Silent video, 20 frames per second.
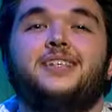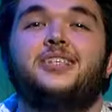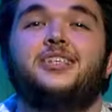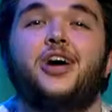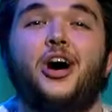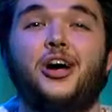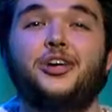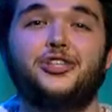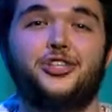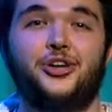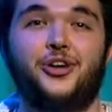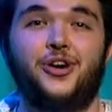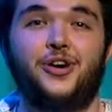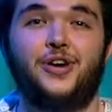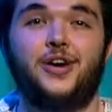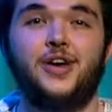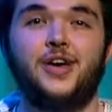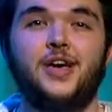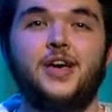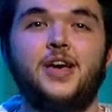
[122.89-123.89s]
to touch her,
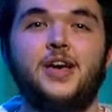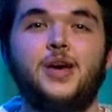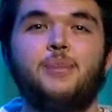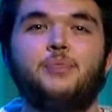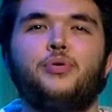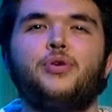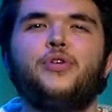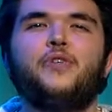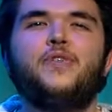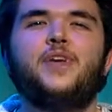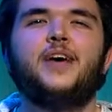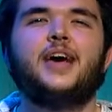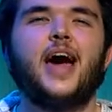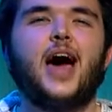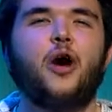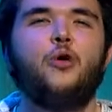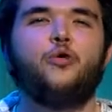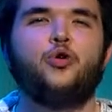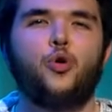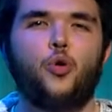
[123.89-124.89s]
proving
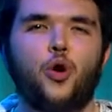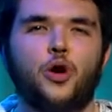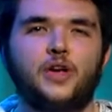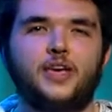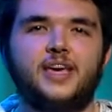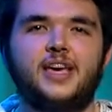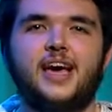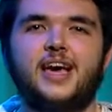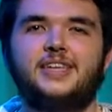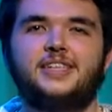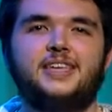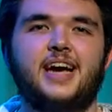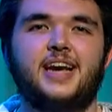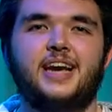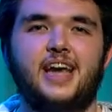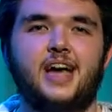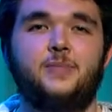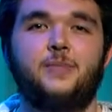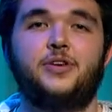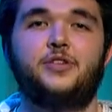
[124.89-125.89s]
how quirky and
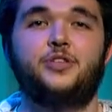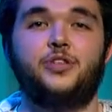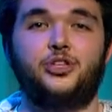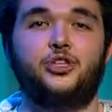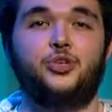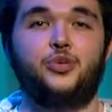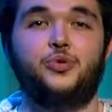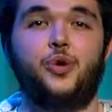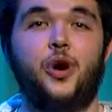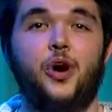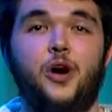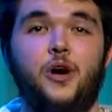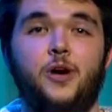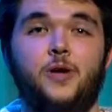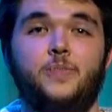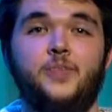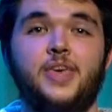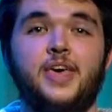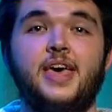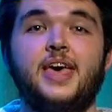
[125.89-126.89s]
dynamic the two are,
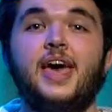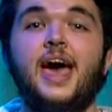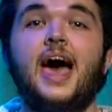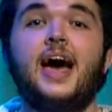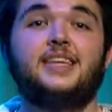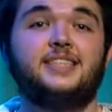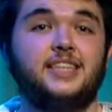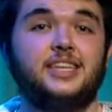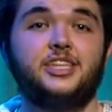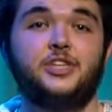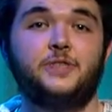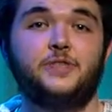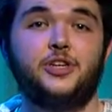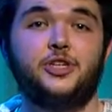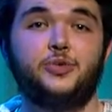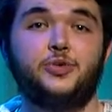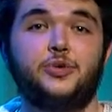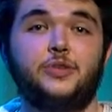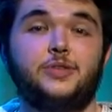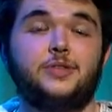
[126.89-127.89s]
as
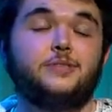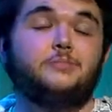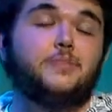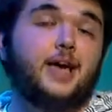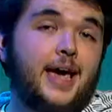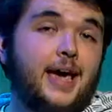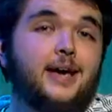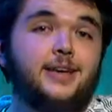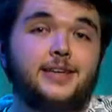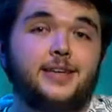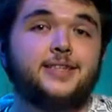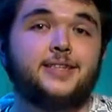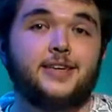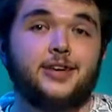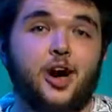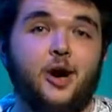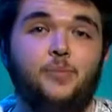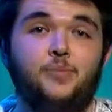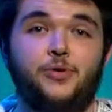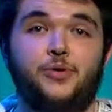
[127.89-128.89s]
individuals and as a
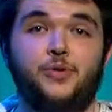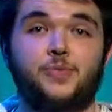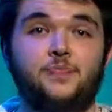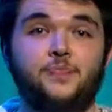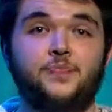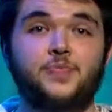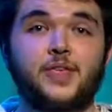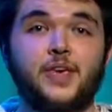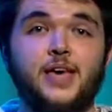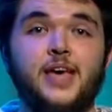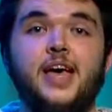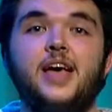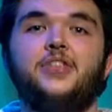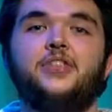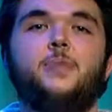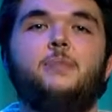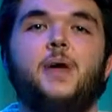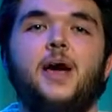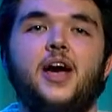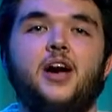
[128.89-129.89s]
couple.
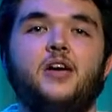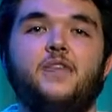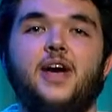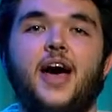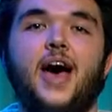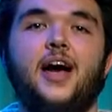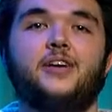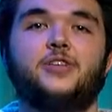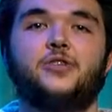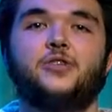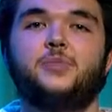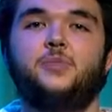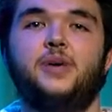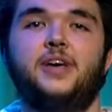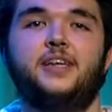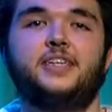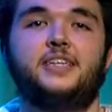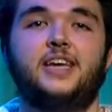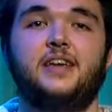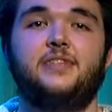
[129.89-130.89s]
The pair of actors
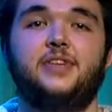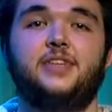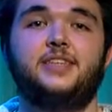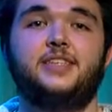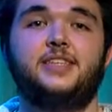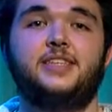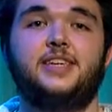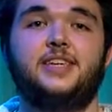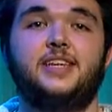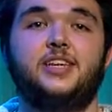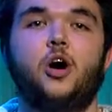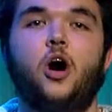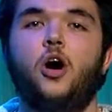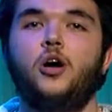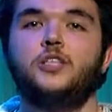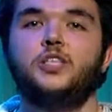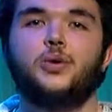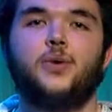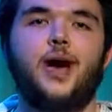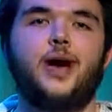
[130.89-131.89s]
playing David and Sydney
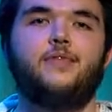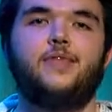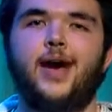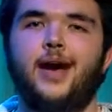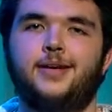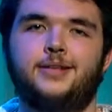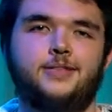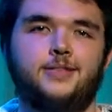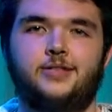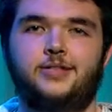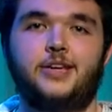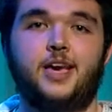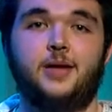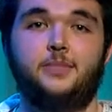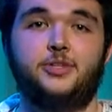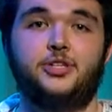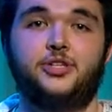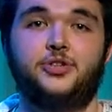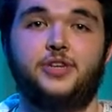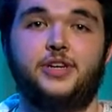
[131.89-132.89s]
also have excellent
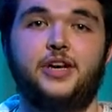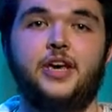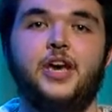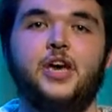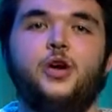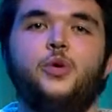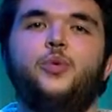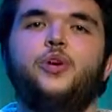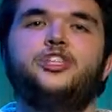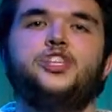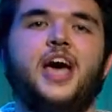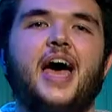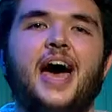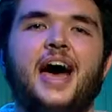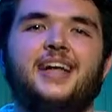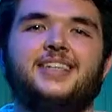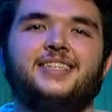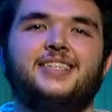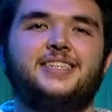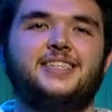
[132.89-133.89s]
chemistry, which
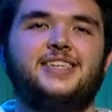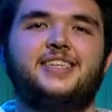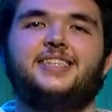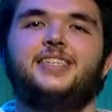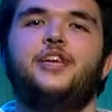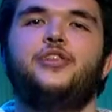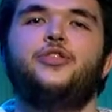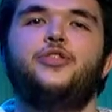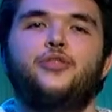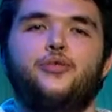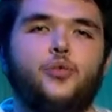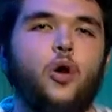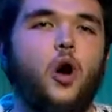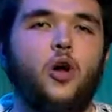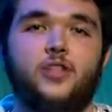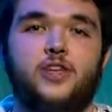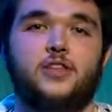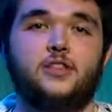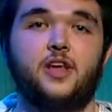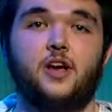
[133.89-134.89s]
adds to this
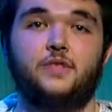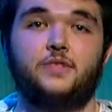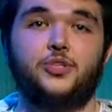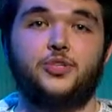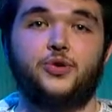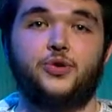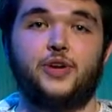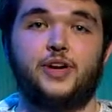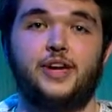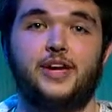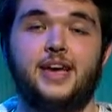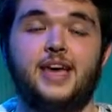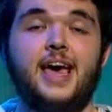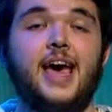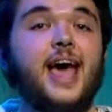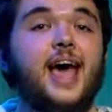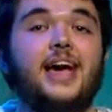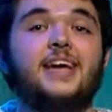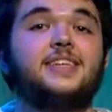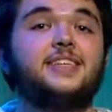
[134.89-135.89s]
enthralling love story,
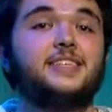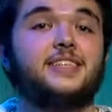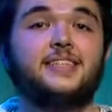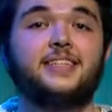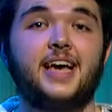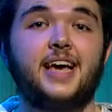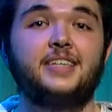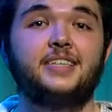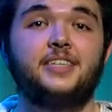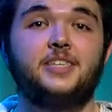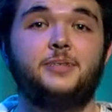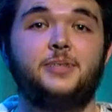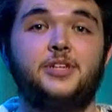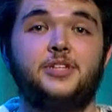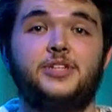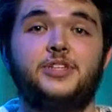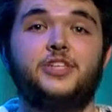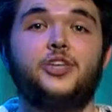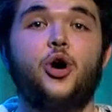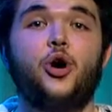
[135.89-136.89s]
and is a testament
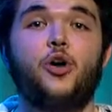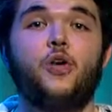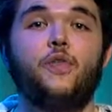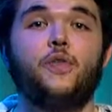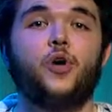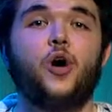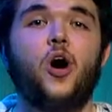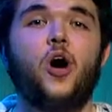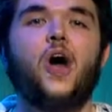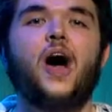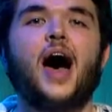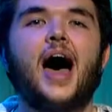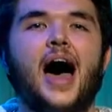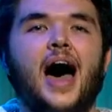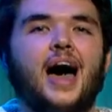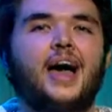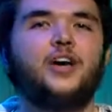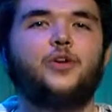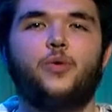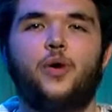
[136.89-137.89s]
to the overall
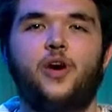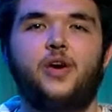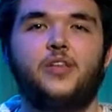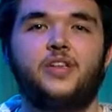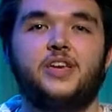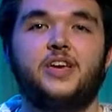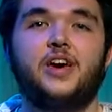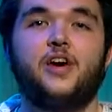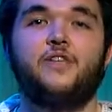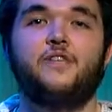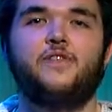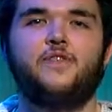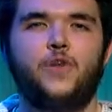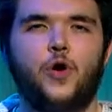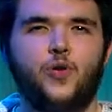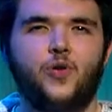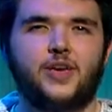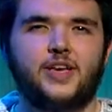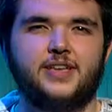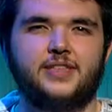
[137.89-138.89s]
high quality of
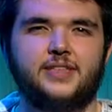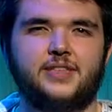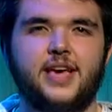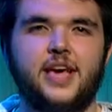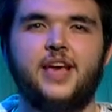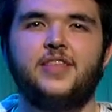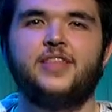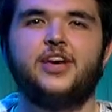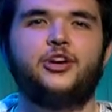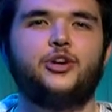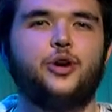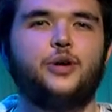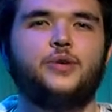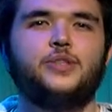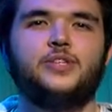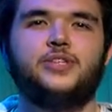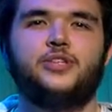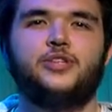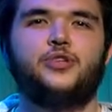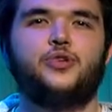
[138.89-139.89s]
focus that goes
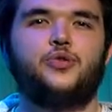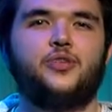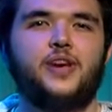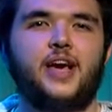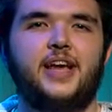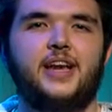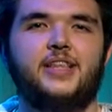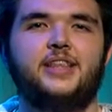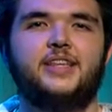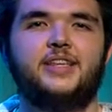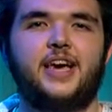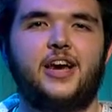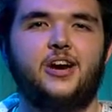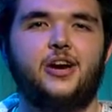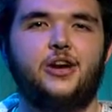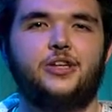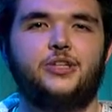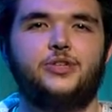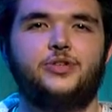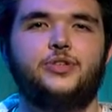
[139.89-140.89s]
into creating the
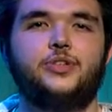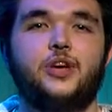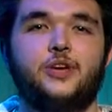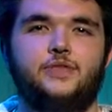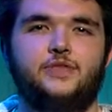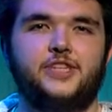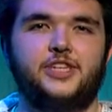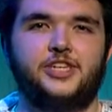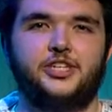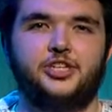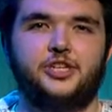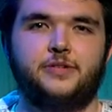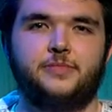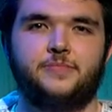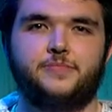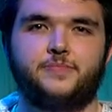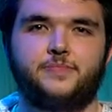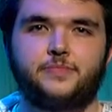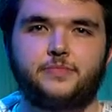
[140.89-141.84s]
characters of Legion.